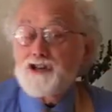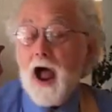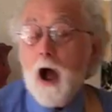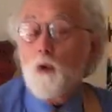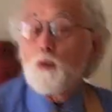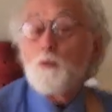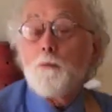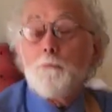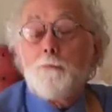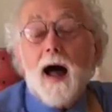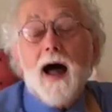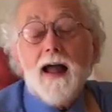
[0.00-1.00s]
down
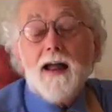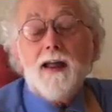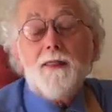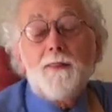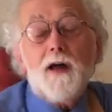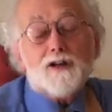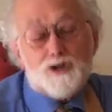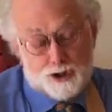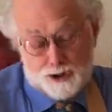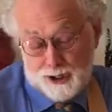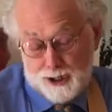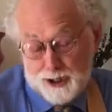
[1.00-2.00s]
by the
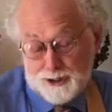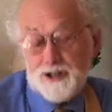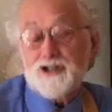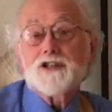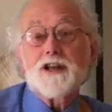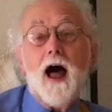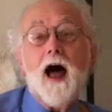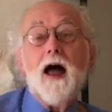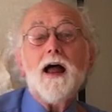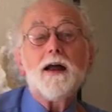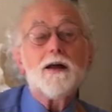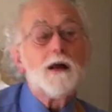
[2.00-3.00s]

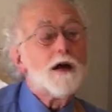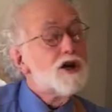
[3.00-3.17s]
seaside,